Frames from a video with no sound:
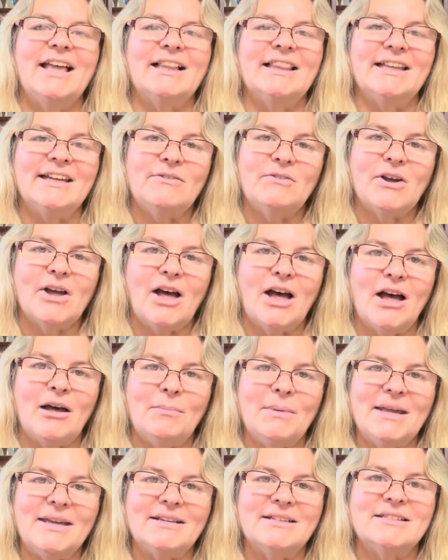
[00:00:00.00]
leave a
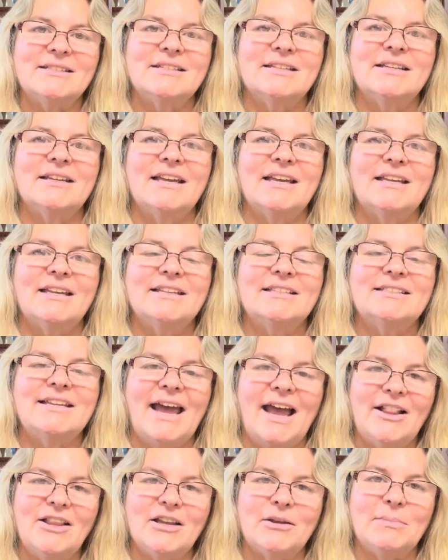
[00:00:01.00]
comment
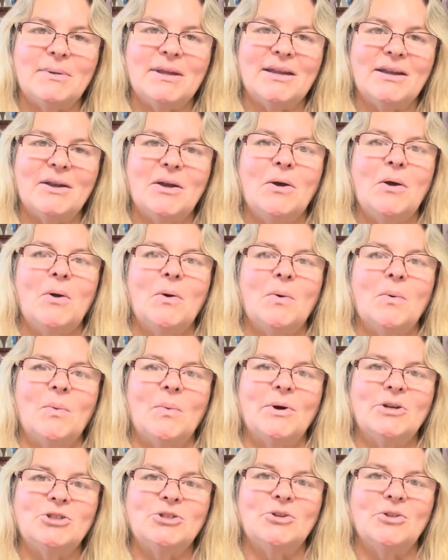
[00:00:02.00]
telling me
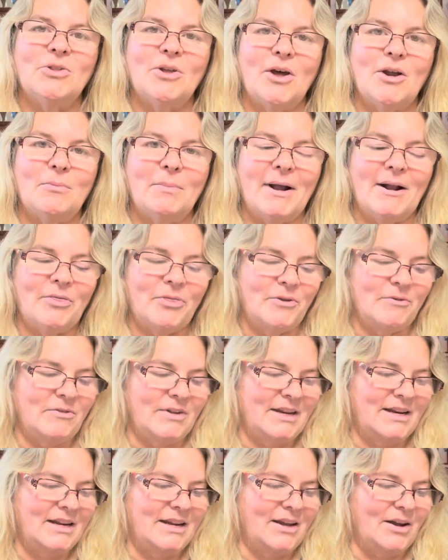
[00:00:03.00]
what you thought about the
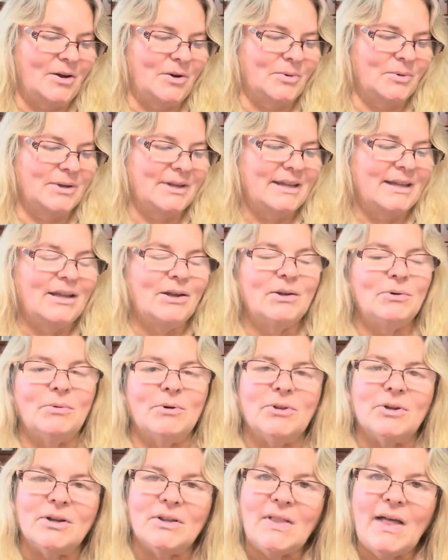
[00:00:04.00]
video,
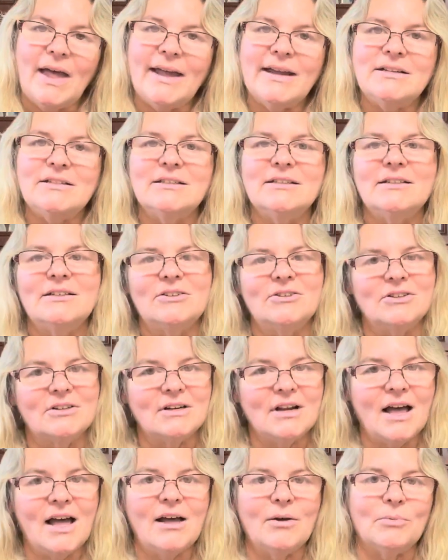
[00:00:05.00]
whether you liked it or
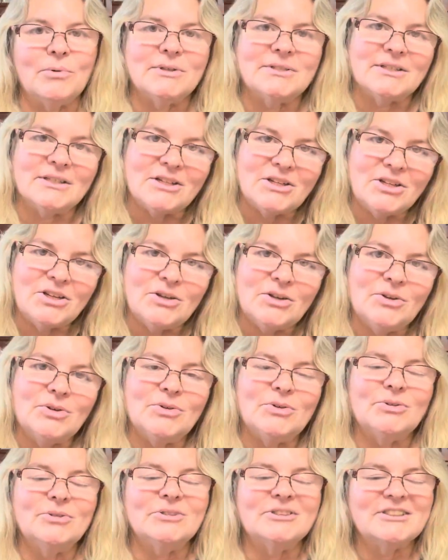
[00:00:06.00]
not, was it
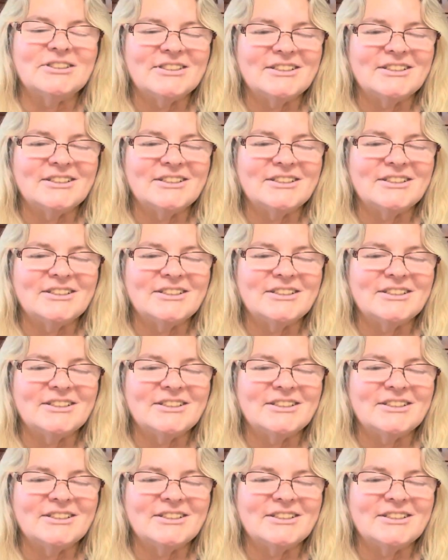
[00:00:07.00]
cute,